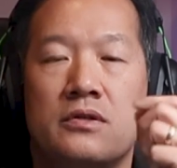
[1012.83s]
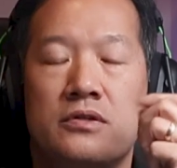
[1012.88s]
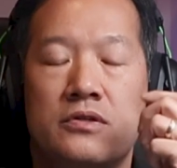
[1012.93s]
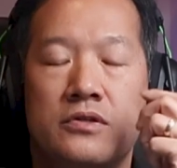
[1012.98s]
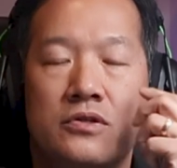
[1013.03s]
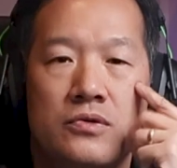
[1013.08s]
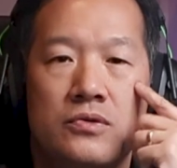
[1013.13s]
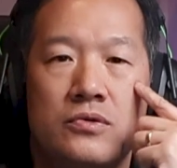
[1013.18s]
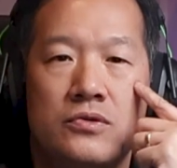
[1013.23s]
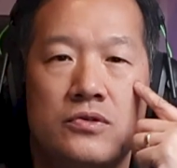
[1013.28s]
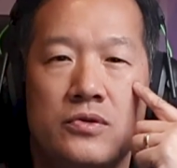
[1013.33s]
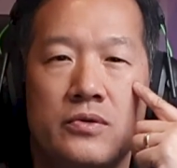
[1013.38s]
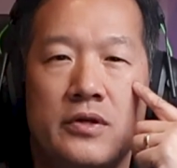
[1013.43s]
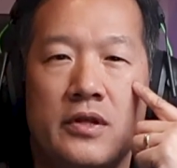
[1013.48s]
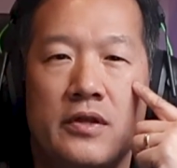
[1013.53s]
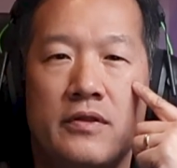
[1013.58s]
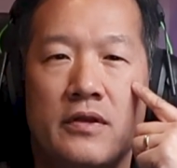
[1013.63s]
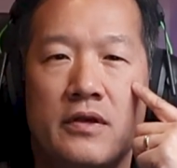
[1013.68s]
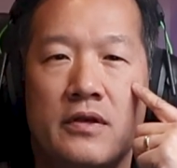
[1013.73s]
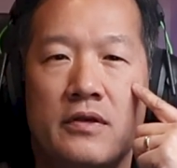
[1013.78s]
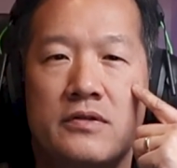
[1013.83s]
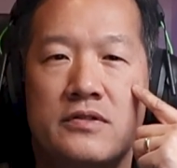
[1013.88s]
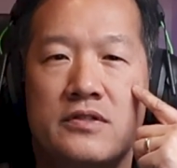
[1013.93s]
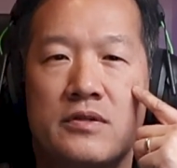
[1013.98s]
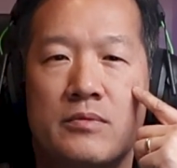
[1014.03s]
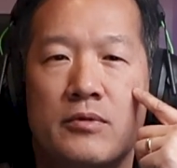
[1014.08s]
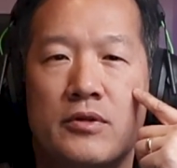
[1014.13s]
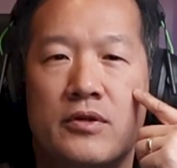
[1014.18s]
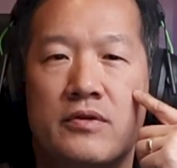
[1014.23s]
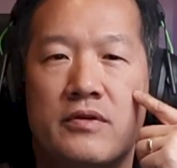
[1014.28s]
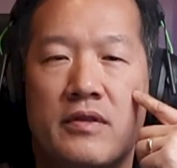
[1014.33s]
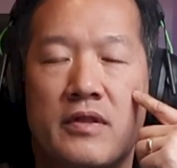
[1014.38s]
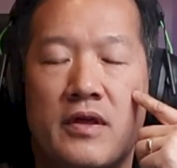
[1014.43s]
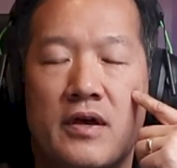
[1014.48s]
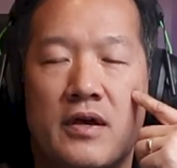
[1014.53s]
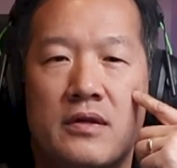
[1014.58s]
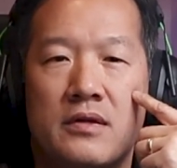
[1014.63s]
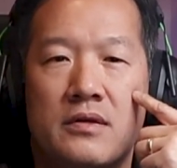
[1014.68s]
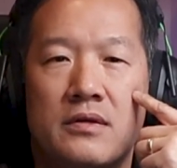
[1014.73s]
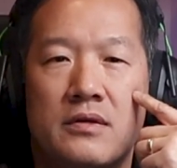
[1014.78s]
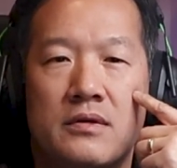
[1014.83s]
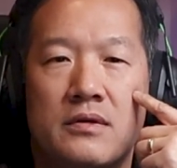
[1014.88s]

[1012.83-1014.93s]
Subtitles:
Do you do anything similar to that?